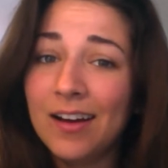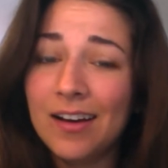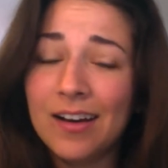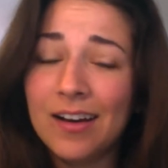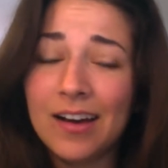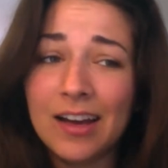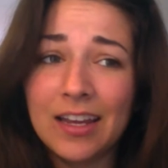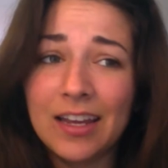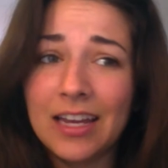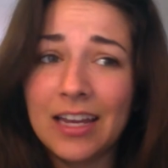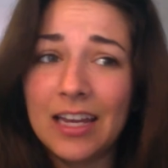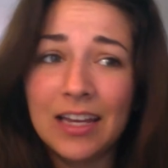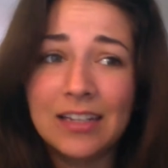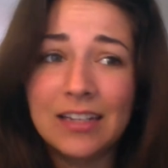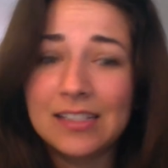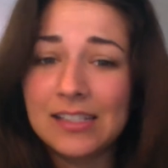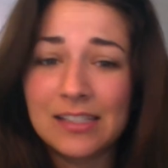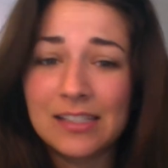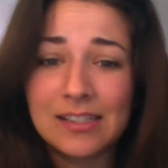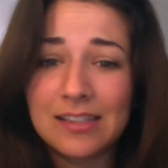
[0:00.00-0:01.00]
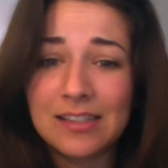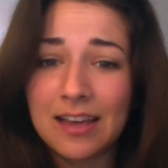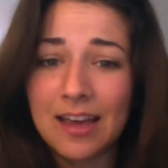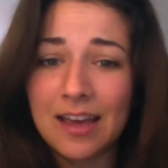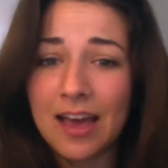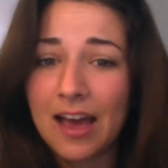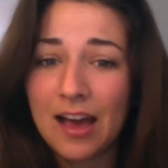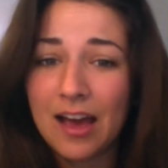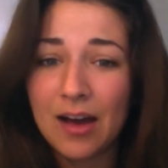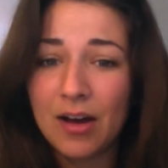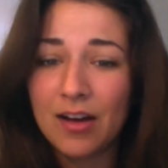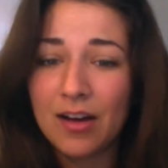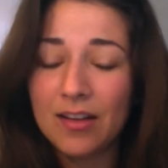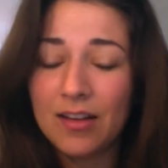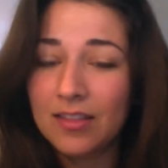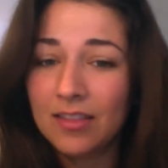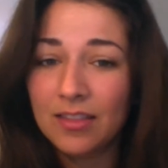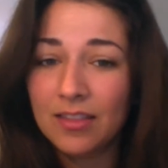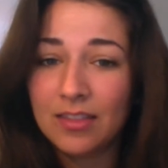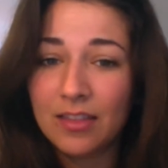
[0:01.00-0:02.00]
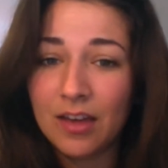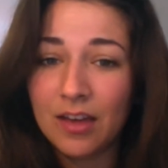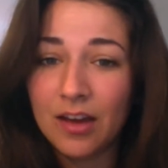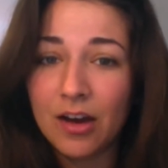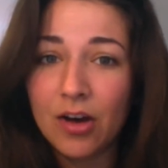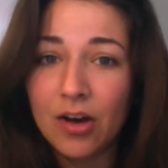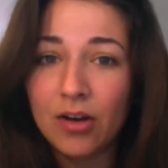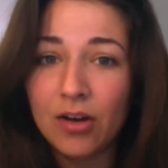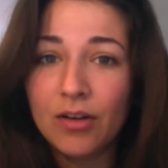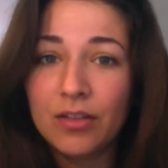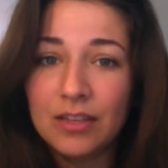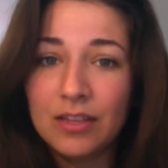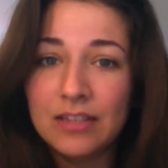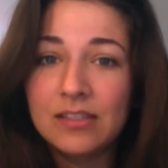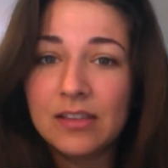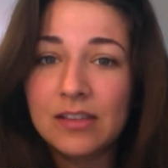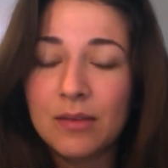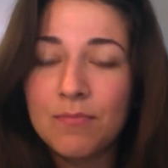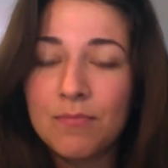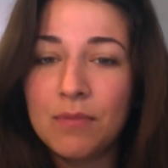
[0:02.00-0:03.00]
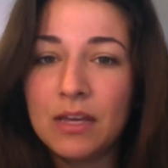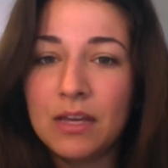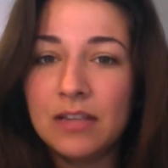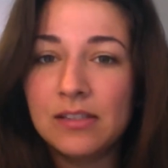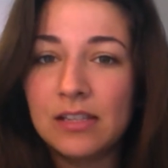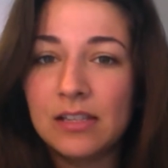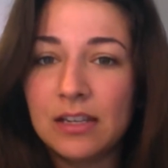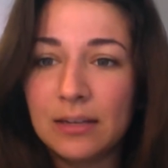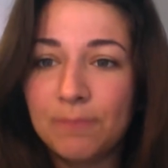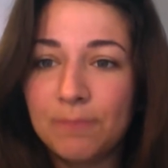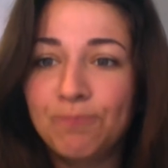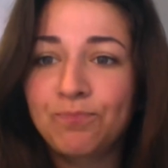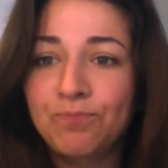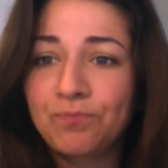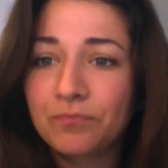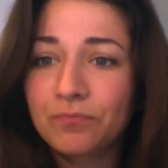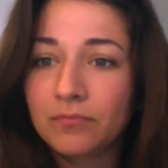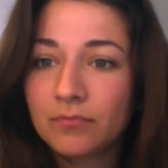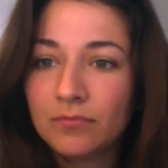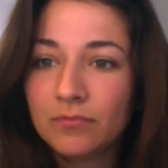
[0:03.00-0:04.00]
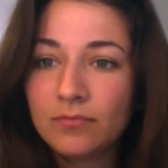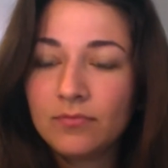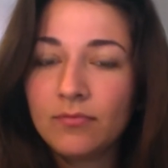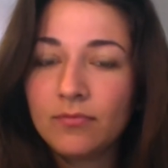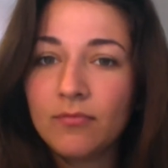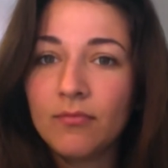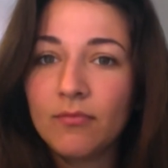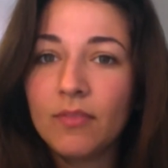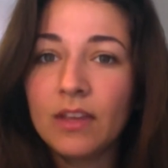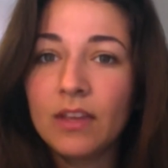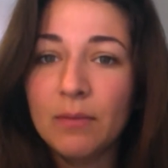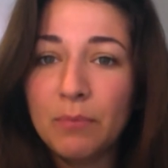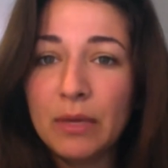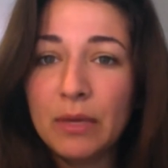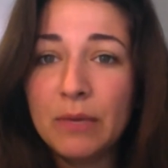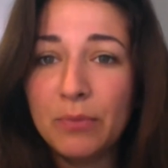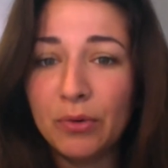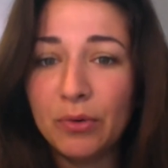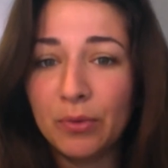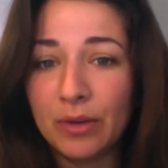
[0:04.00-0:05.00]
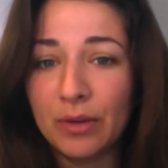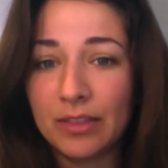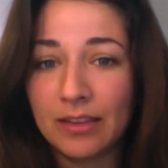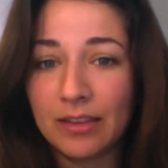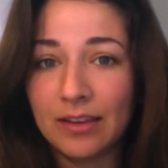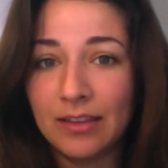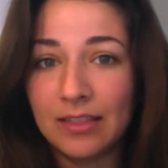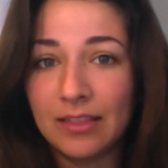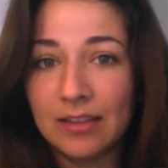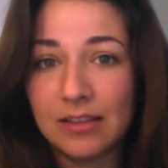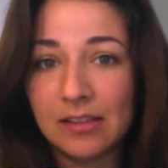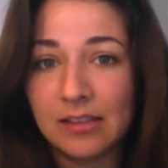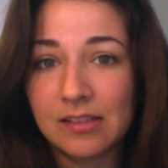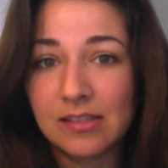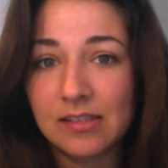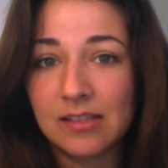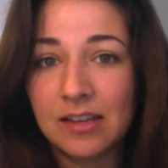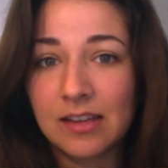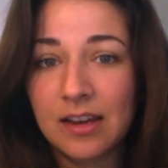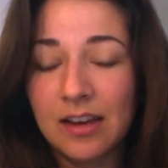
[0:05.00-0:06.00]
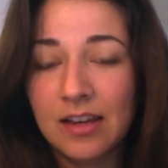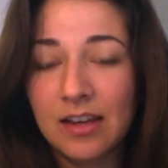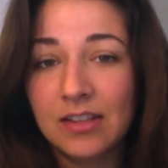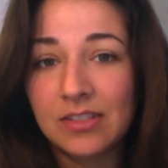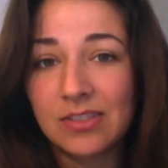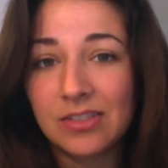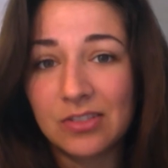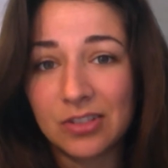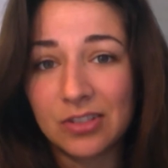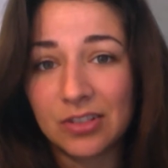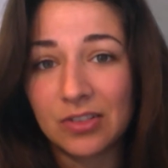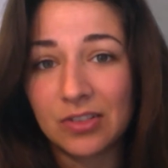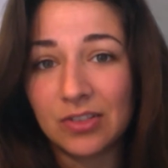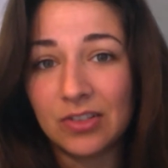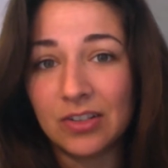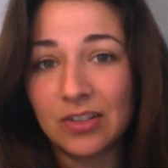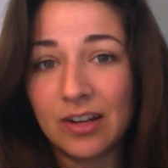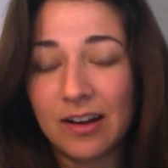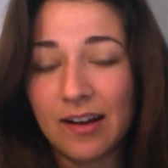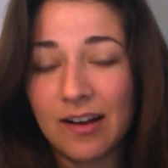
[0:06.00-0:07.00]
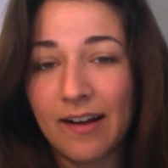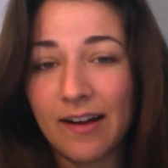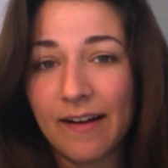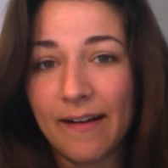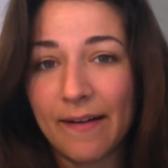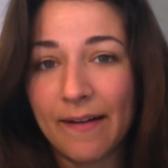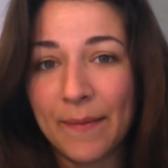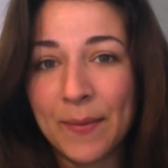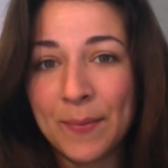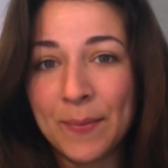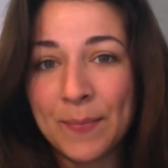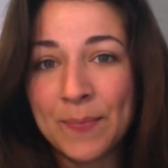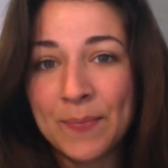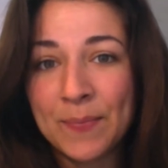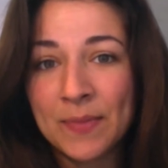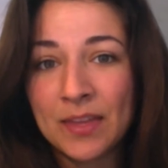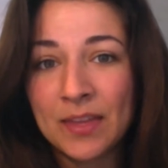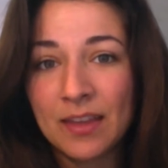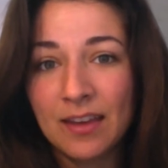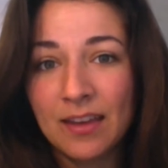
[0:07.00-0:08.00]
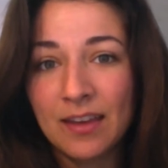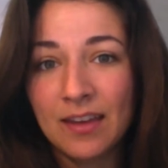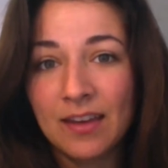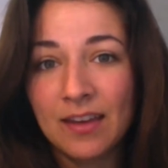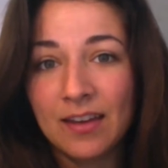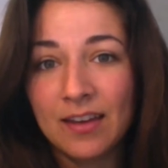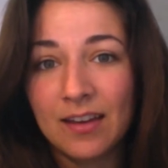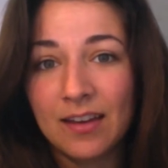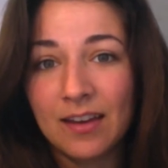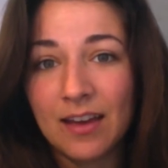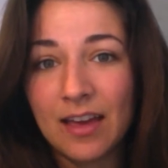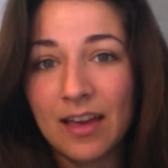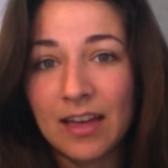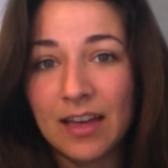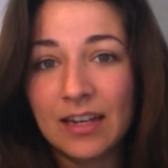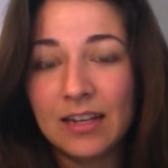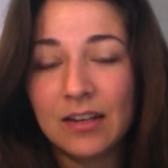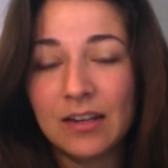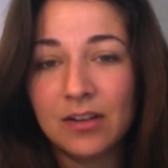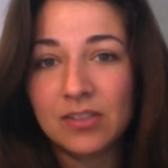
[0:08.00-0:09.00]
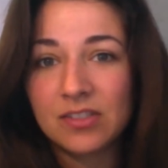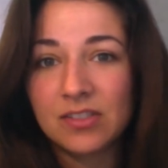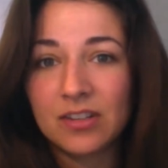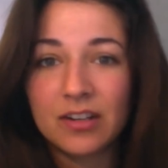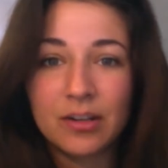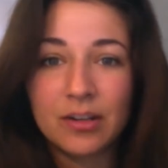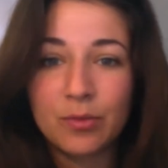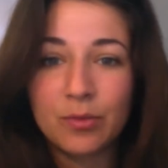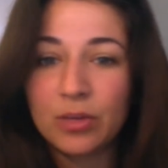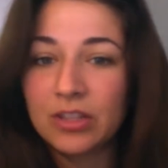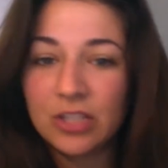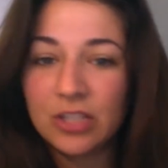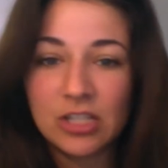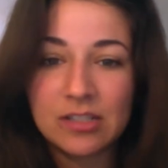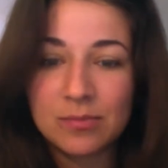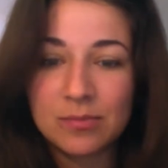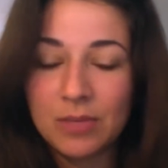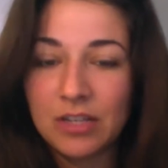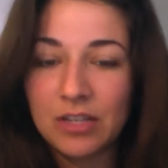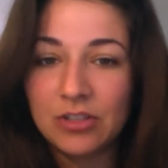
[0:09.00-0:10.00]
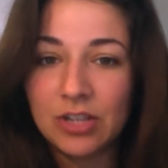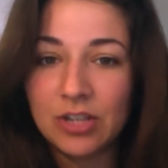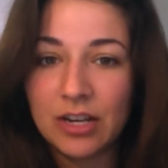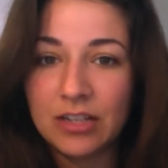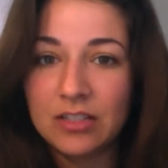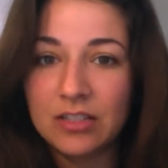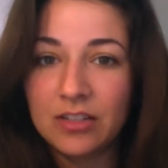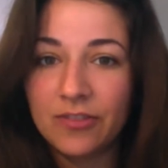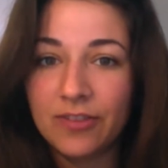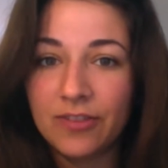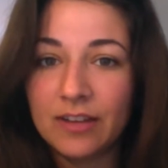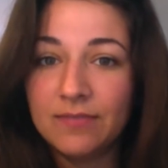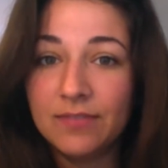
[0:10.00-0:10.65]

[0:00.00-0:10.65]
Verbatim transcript: I can't say how, all these amazing people within this circle. Um, and it all started with just me trying to find